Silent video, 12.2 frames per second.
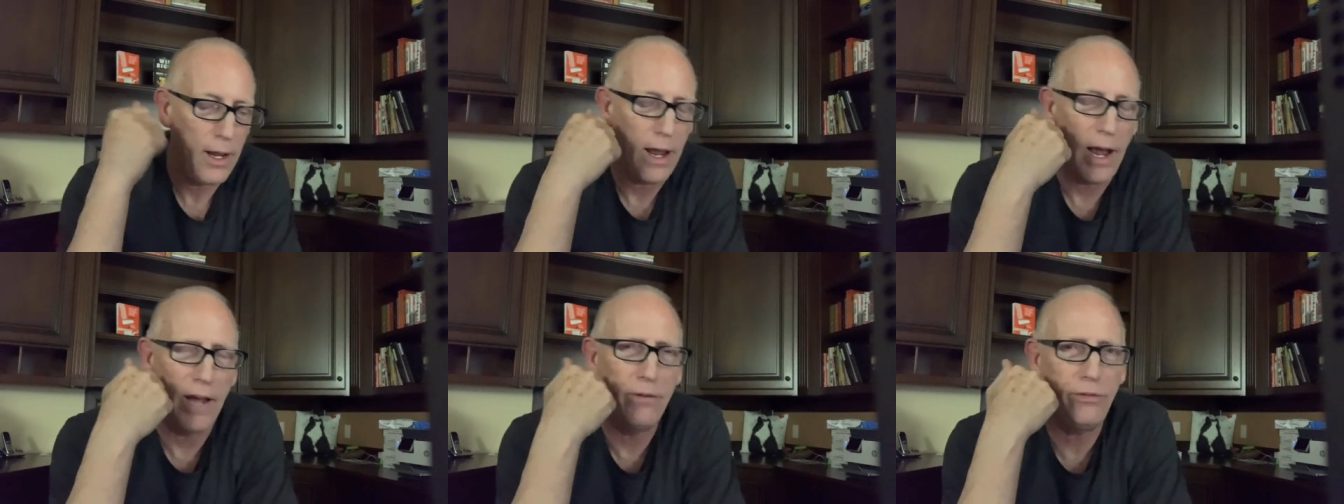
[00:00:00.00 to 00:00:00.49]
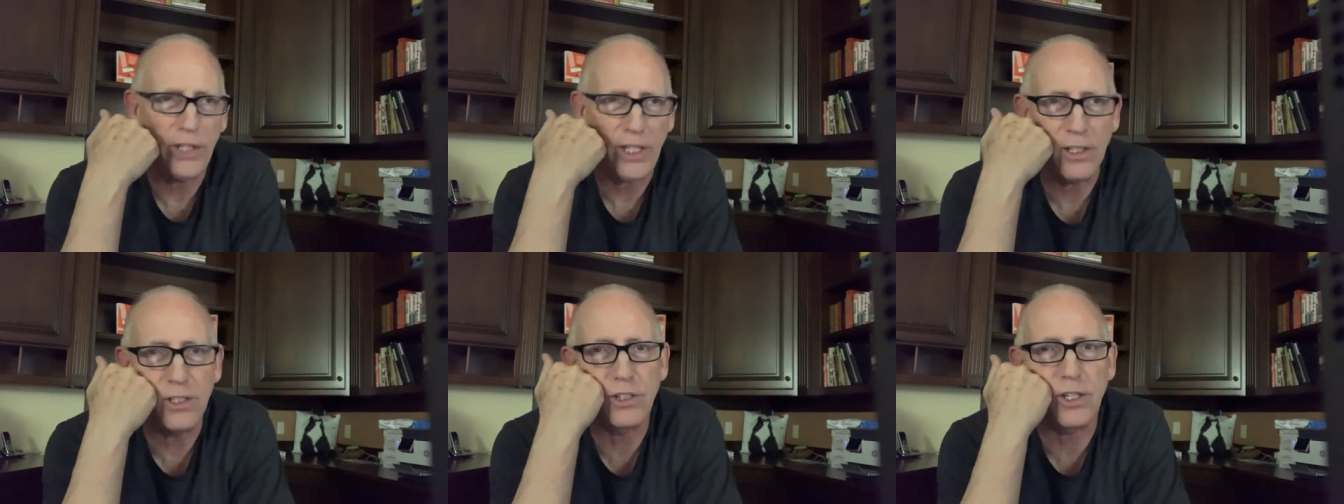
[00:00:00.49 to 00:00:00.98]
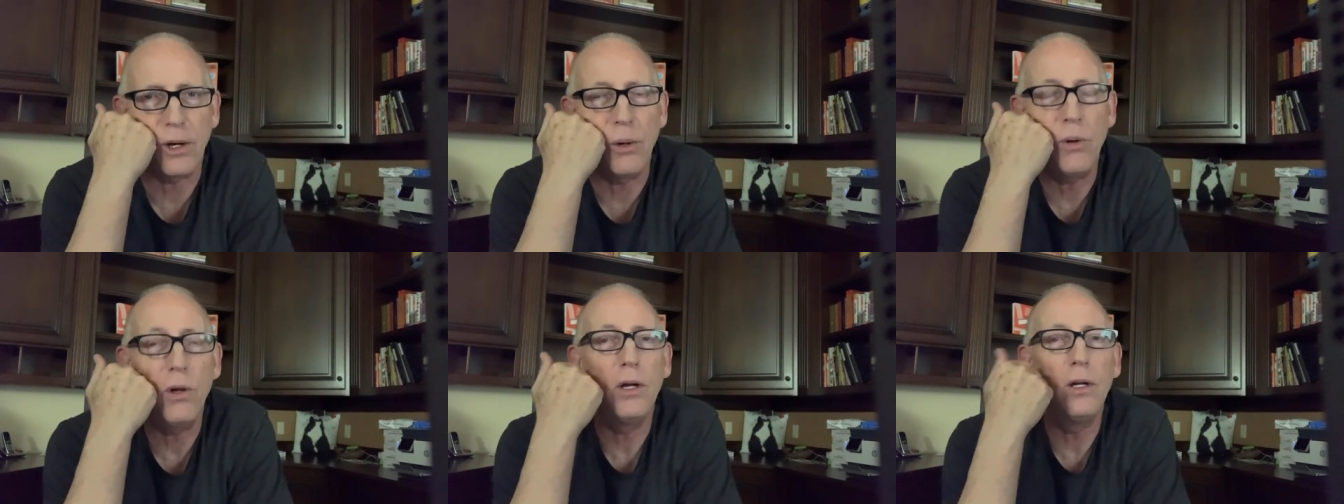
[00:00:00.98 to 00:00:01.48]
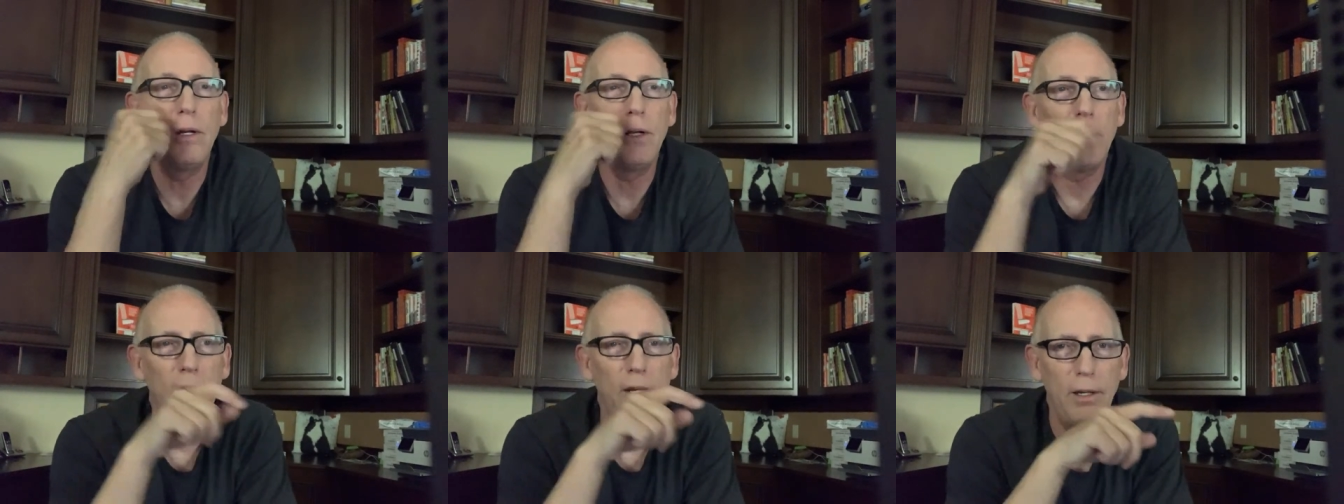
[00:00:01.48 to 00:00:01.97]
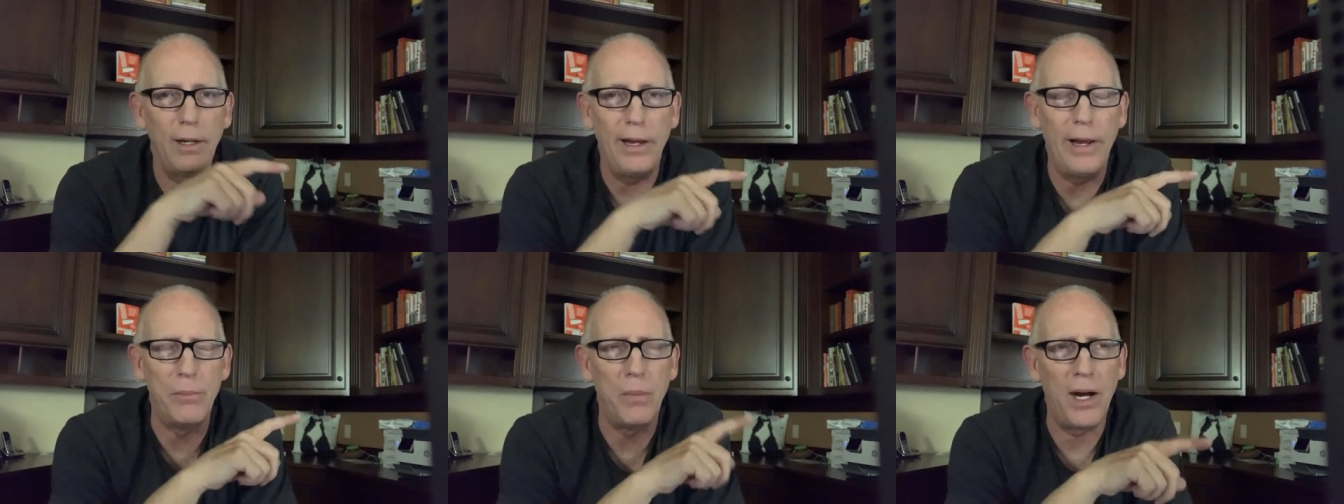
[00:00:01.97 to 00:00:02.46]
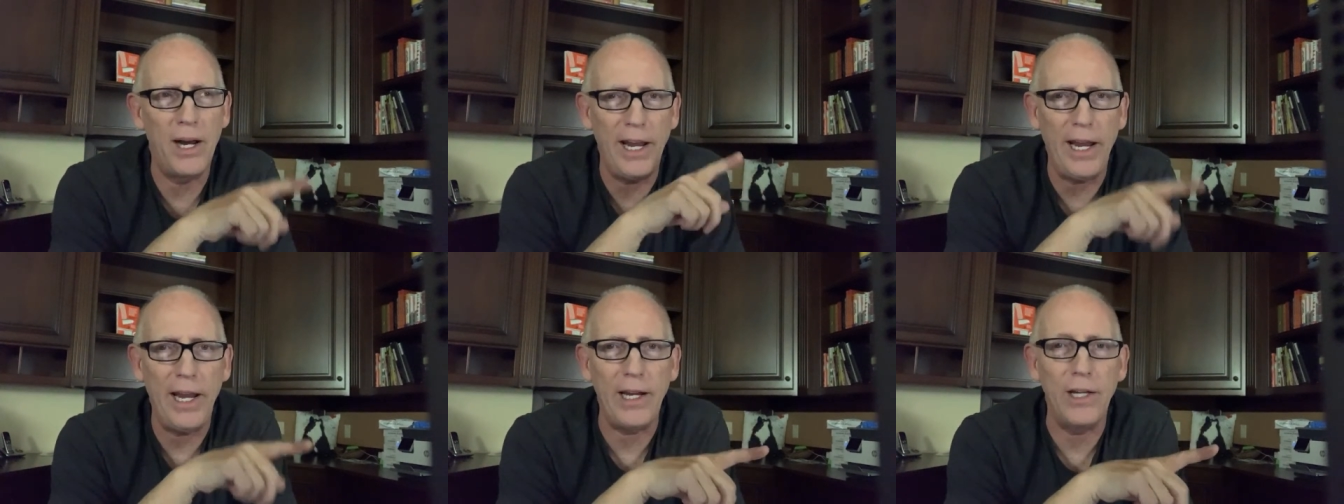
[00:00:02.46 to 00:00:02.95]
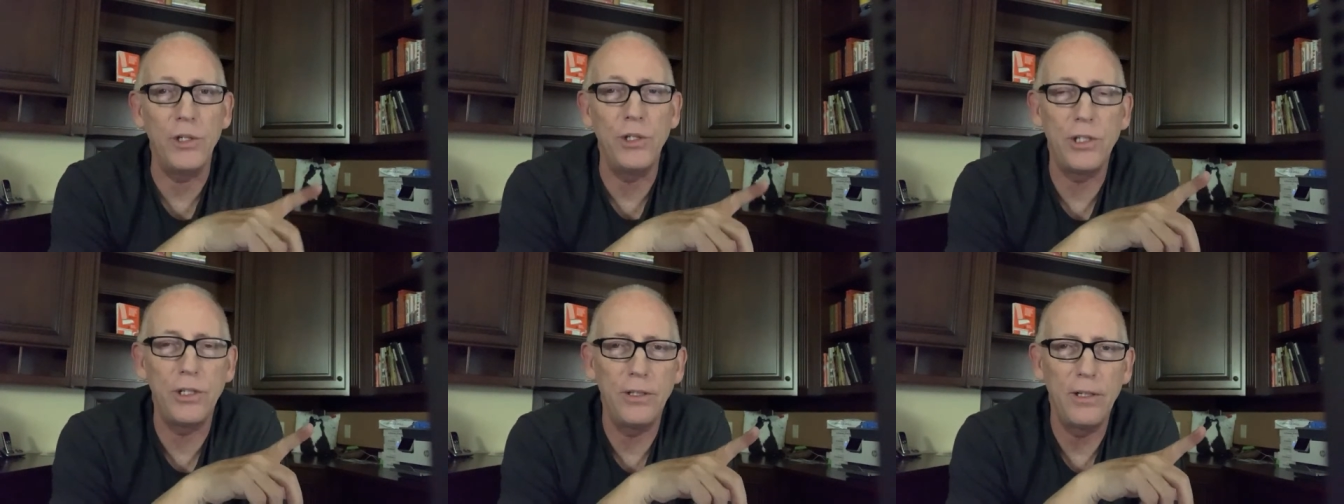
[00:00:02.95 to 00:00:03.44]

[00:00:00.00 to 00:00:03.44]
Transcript: I feel as though, at my age,